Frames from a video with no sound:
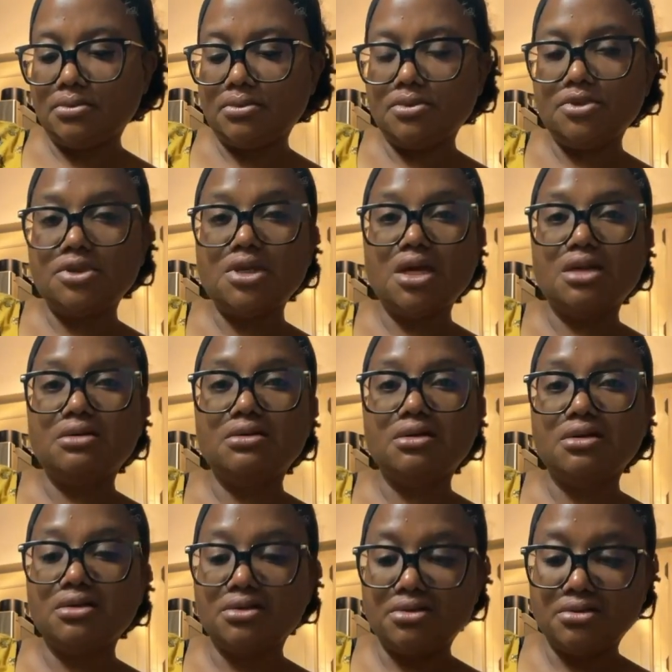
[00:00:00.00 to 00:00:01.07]
It's not
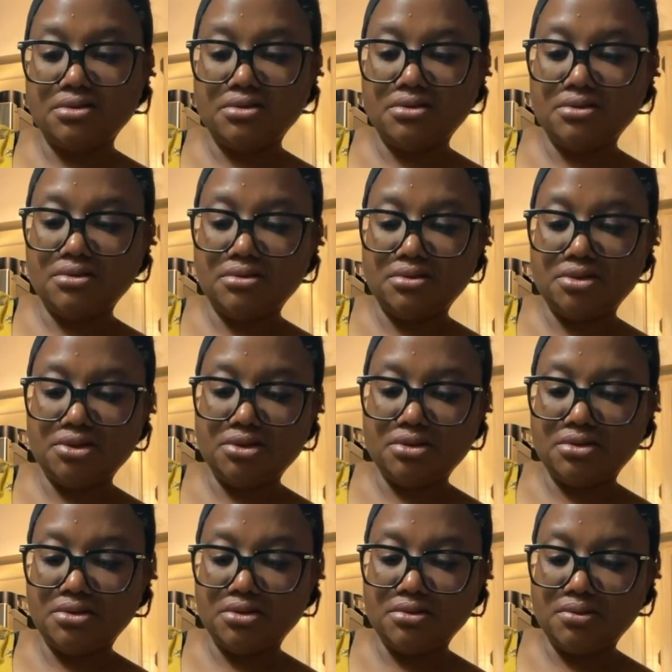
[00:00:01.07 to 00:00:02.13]
looking too
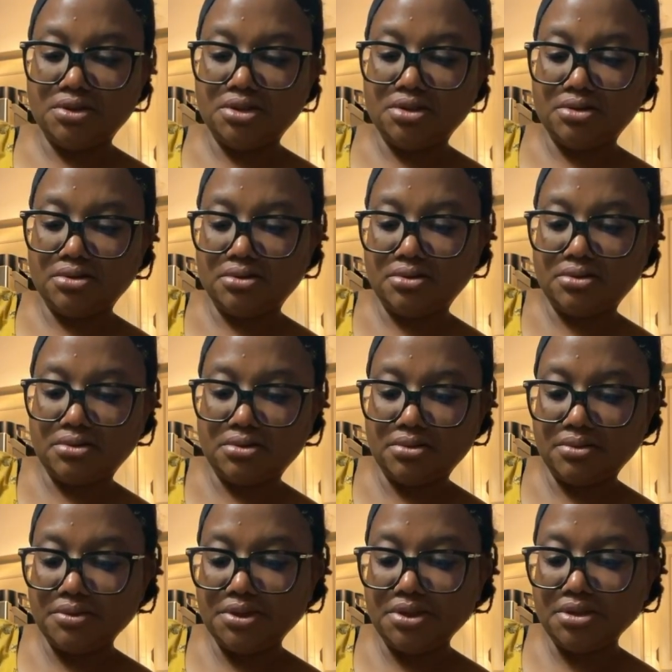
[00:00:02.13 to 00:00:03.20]
good, but
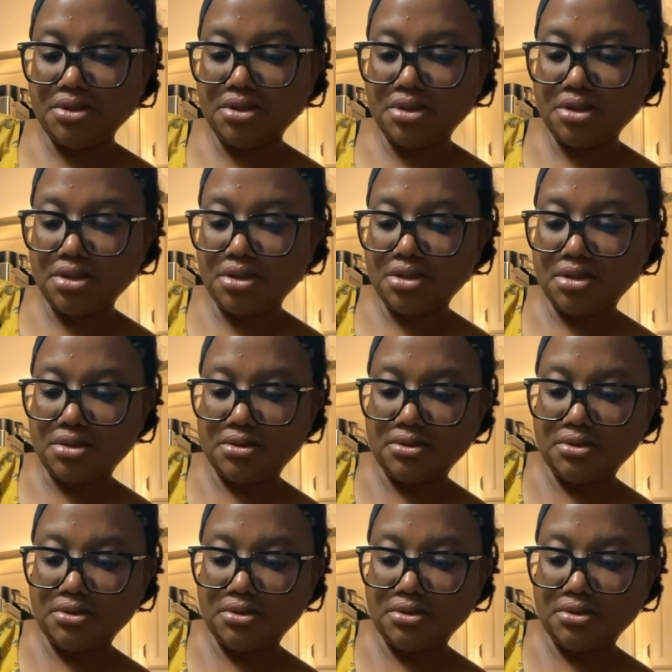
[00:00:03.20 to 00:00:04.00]
I'm still gonna eat it.